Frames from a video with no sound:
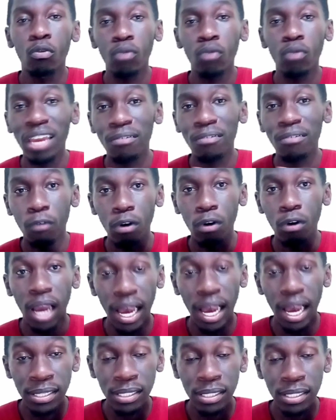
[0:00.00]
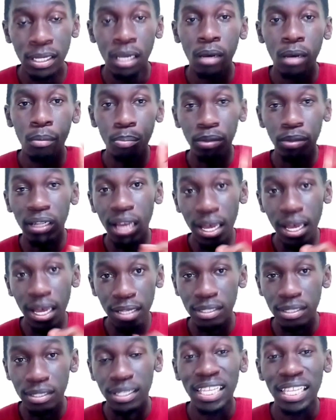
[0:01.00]
right for us
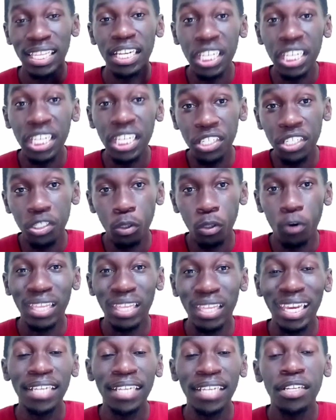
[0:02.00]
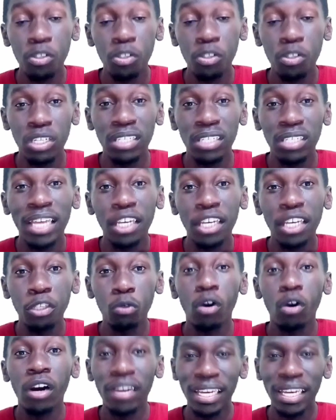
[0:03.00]
plus the niche or the industry that
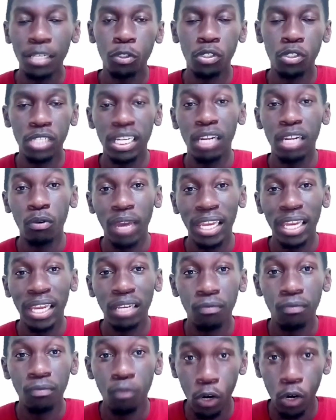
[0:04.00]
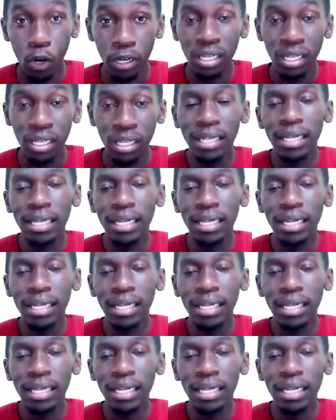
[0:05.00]
you are interested in writing for.